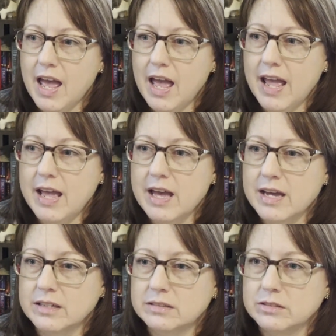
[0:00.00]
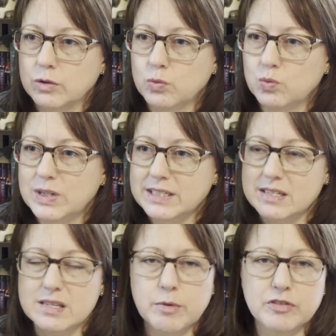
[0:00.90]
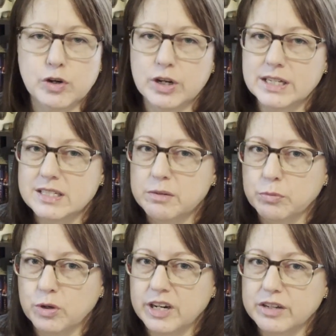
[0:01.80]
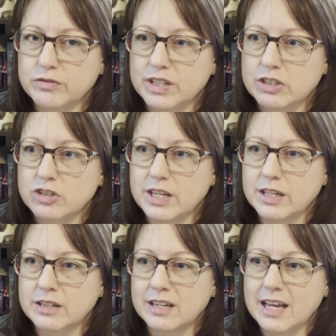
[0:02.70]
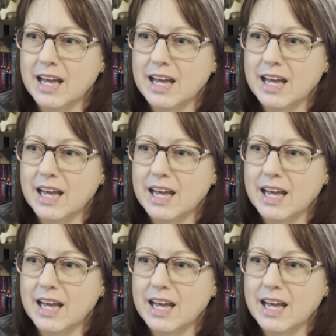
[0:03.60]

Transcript: and went to some of her contemporary fiction.